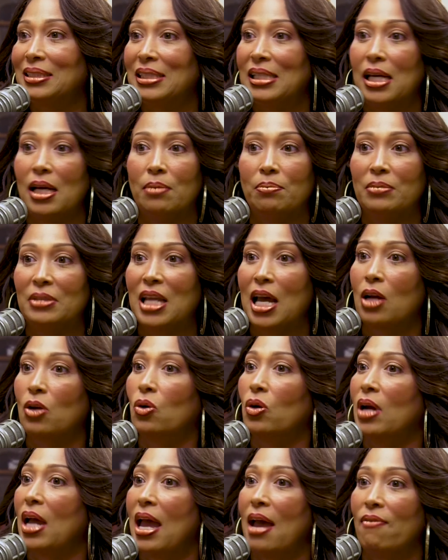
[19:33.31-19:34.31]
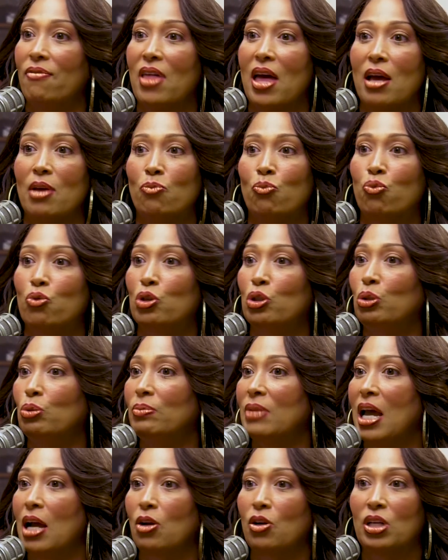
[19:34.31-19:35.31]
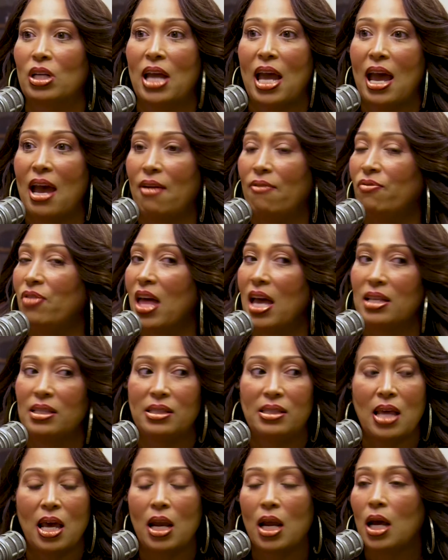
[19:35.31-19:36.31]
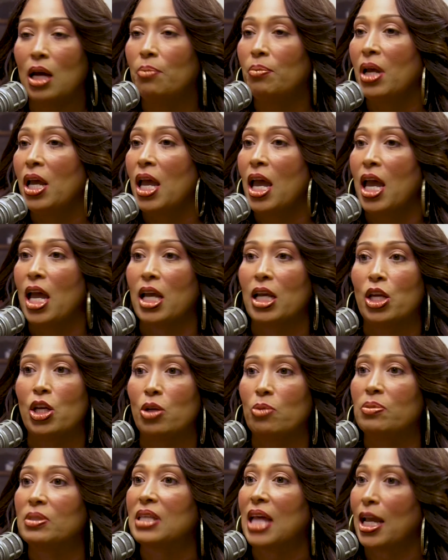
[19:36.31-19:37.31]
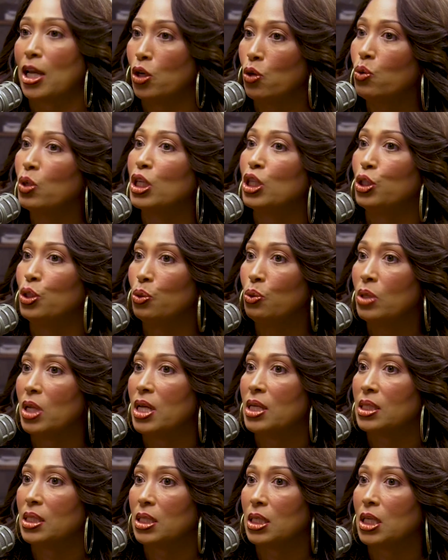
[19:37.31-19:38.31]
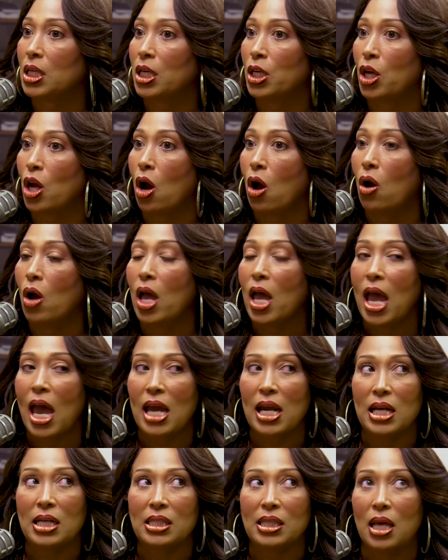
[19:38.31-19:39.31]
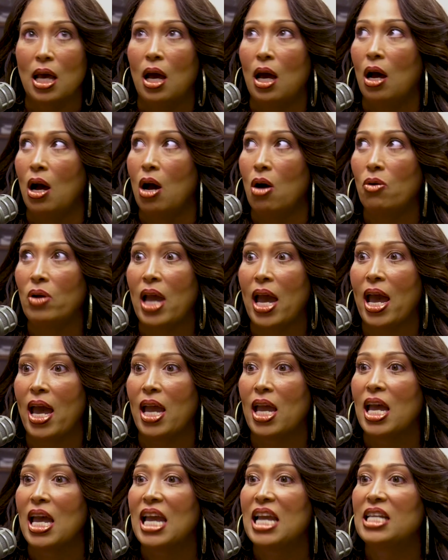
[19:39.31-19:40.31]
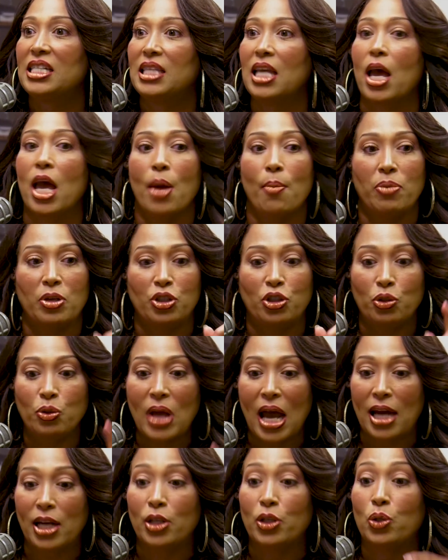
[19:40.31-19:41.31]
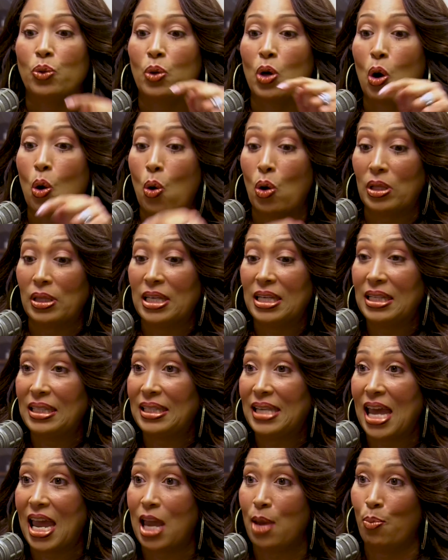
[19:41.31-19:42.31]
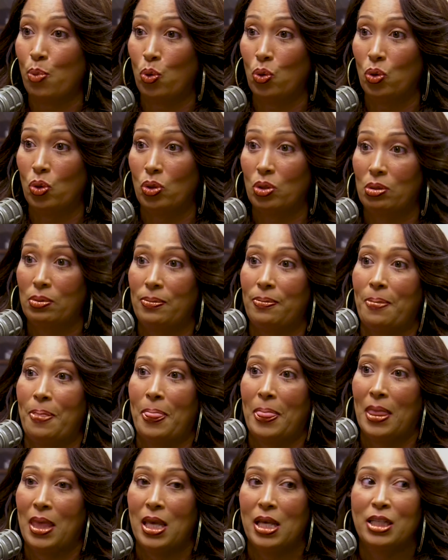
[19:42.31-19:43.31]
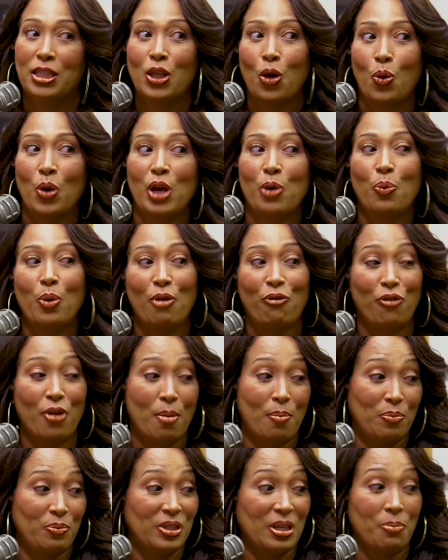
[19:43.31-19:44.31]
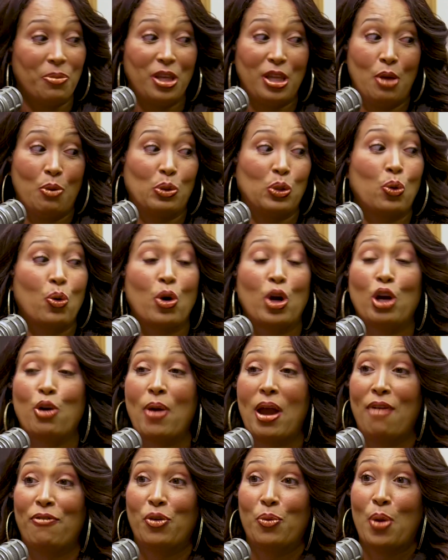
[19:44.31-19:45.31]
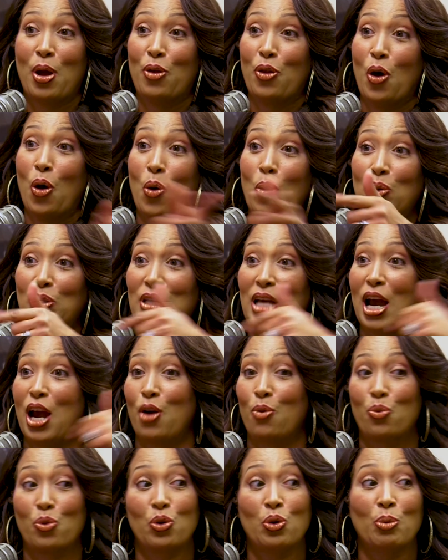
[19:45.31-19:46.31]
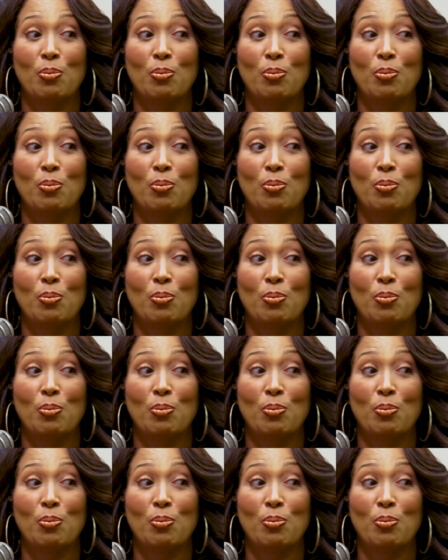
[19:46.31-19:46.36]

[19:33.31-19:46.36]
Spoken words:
yep, not going to have that room, not going to have that setup. And Q was like, you can do this, And I said, okay. He said, but you got to do it on this table. So it went from something that was choreographed around a whole entire